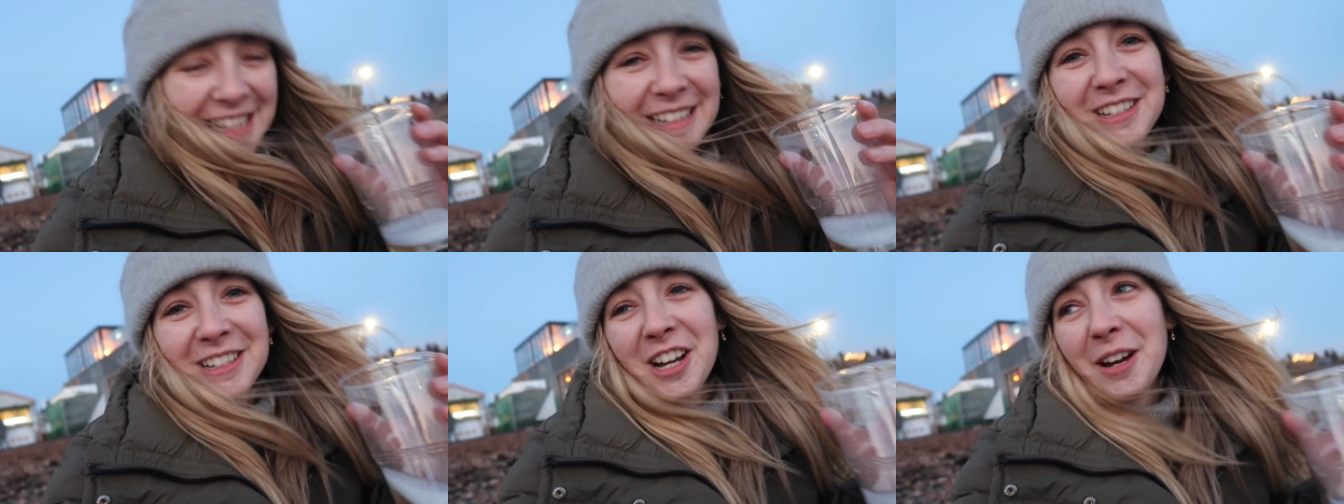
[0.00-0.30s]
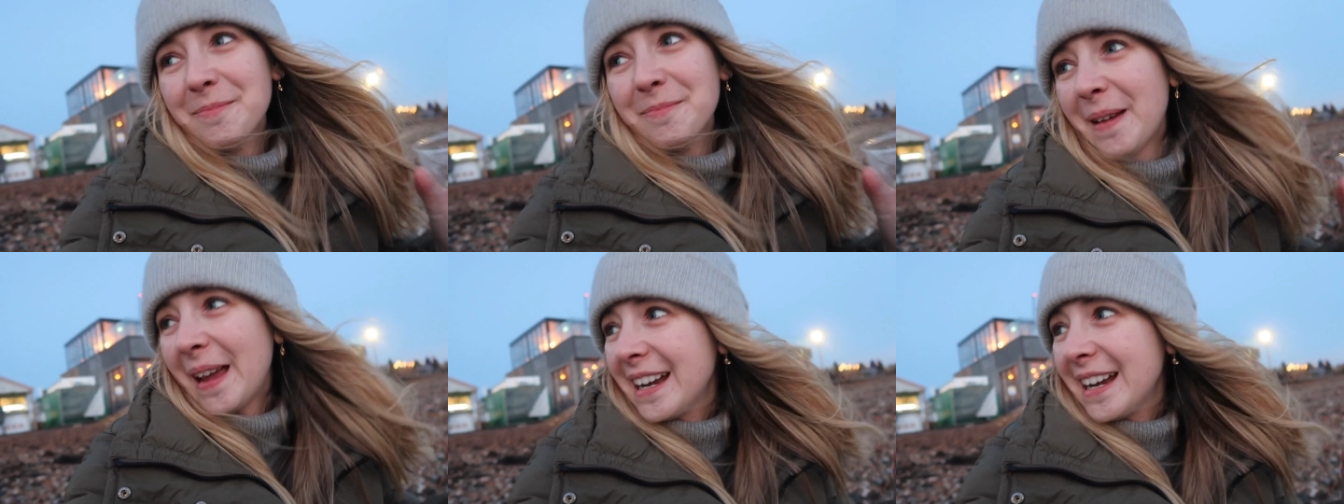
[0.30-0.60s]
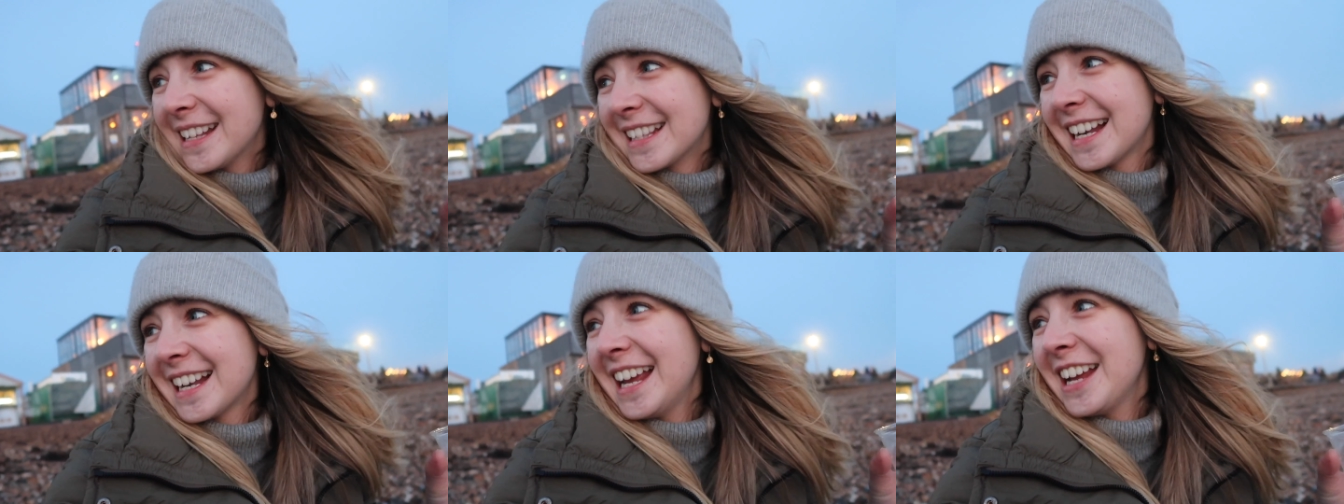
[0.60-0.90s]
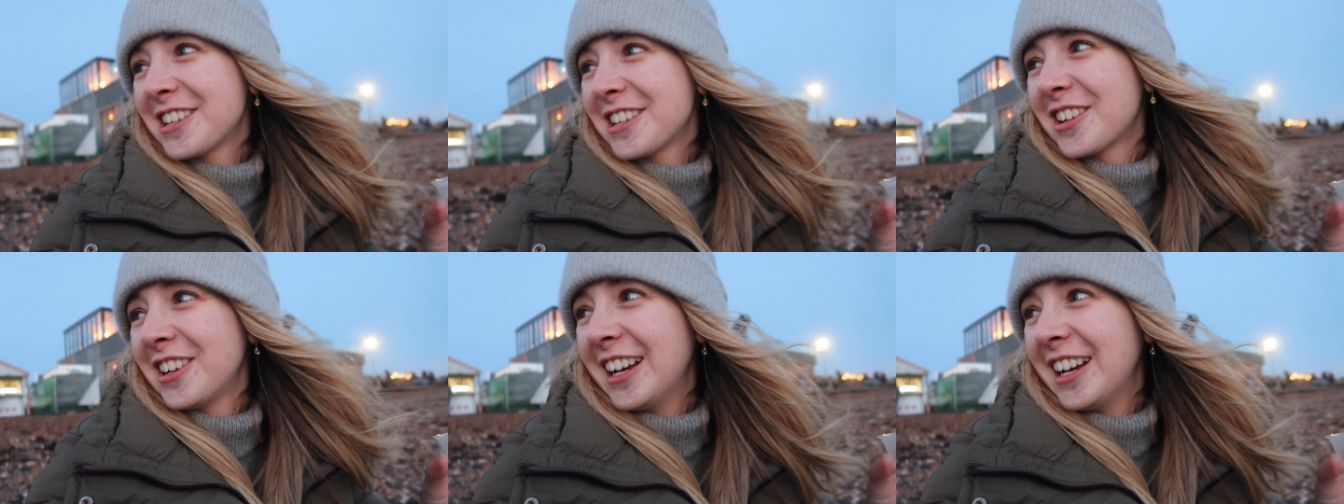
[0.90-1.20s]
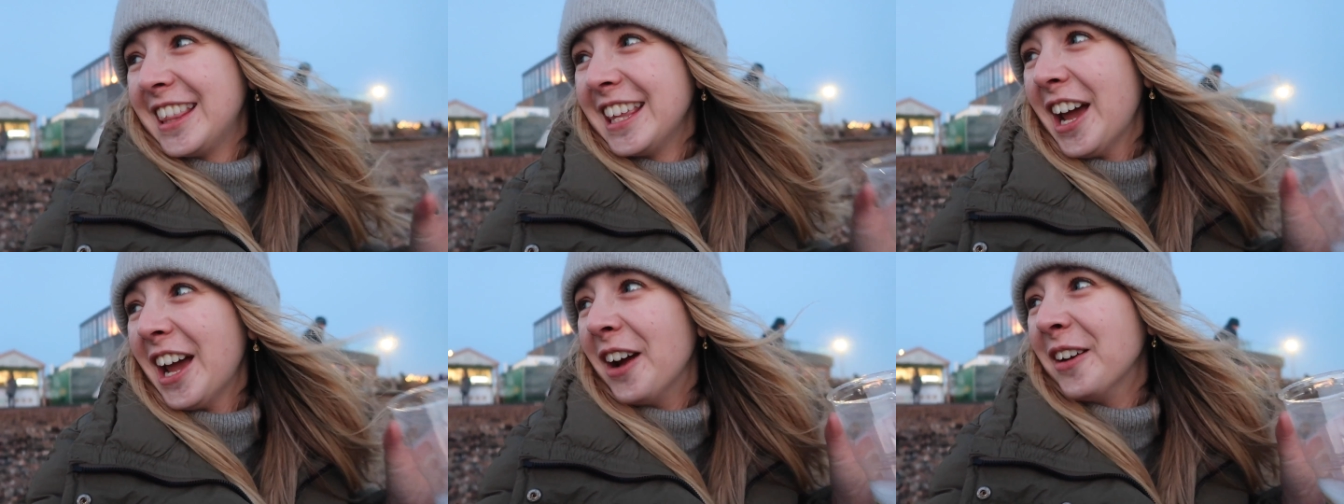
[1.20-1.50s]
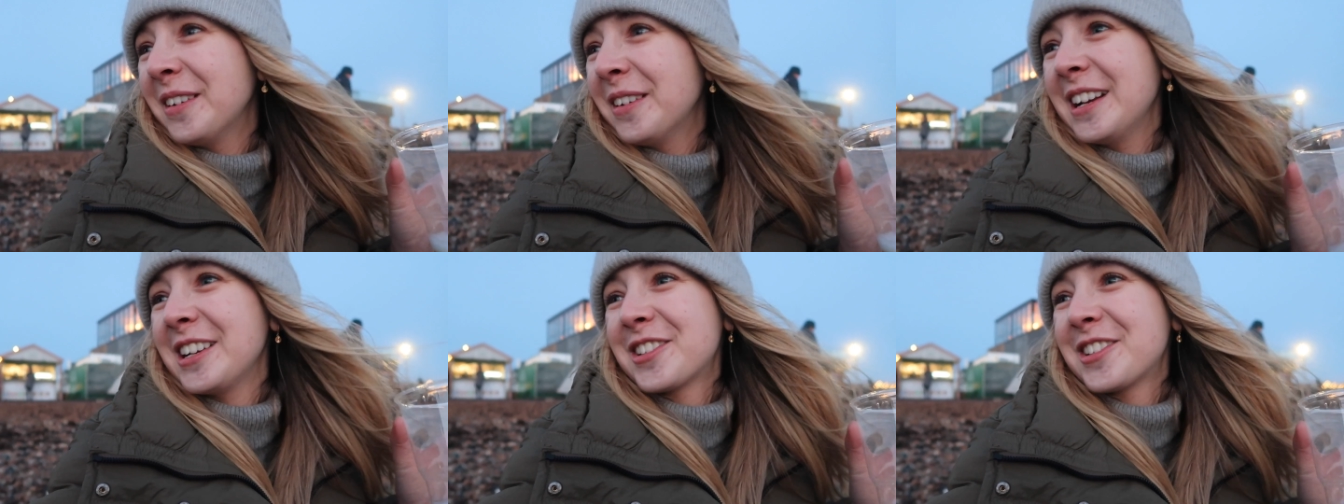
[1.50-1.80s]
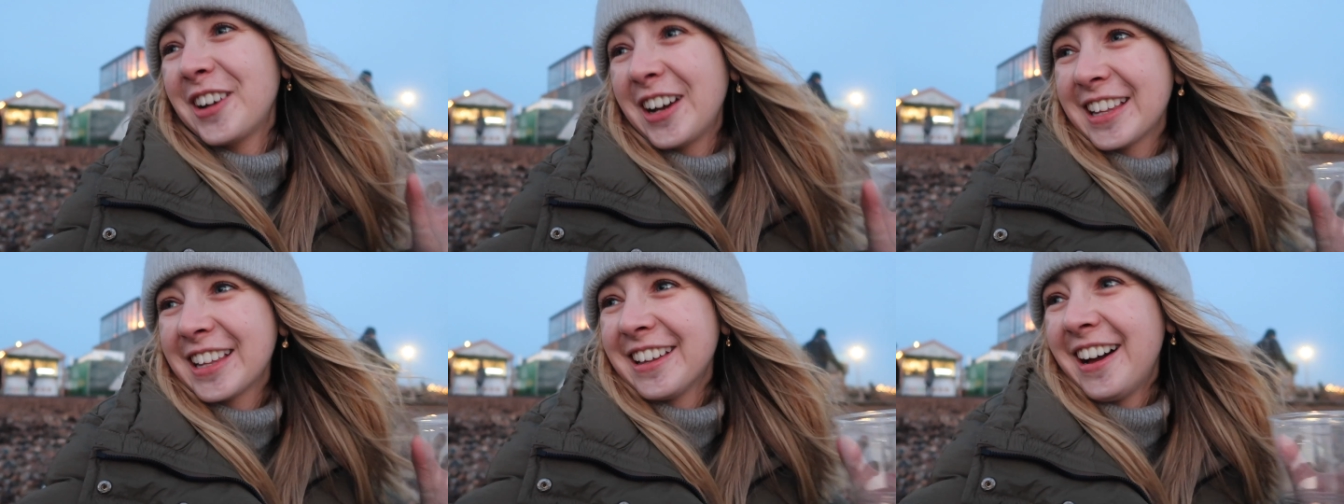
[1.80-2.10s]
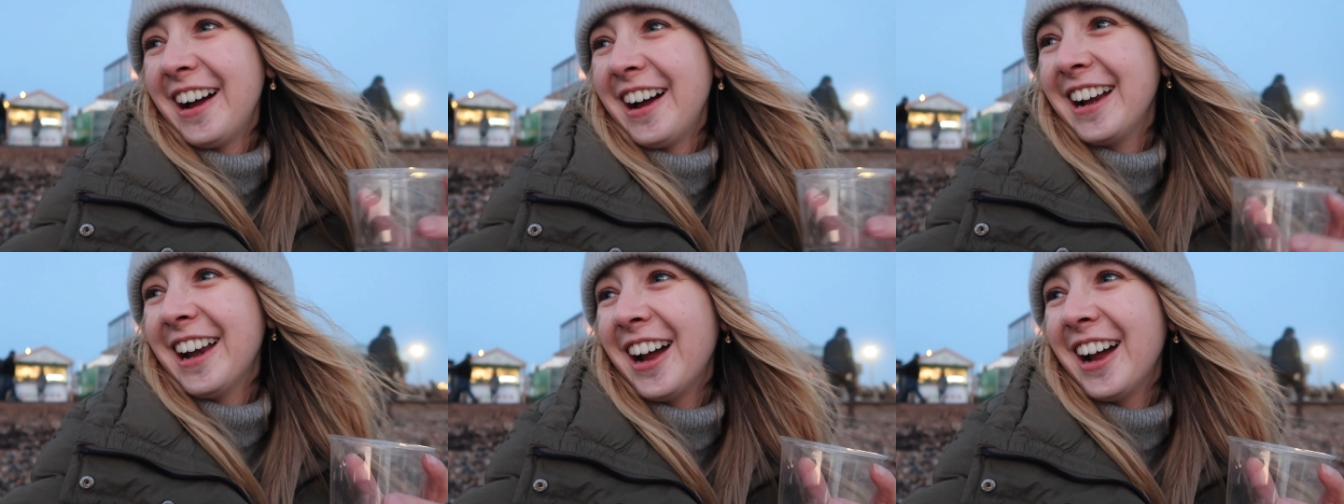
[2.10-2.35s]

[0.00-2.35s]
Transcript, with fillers: Champagne is literally the only drink that I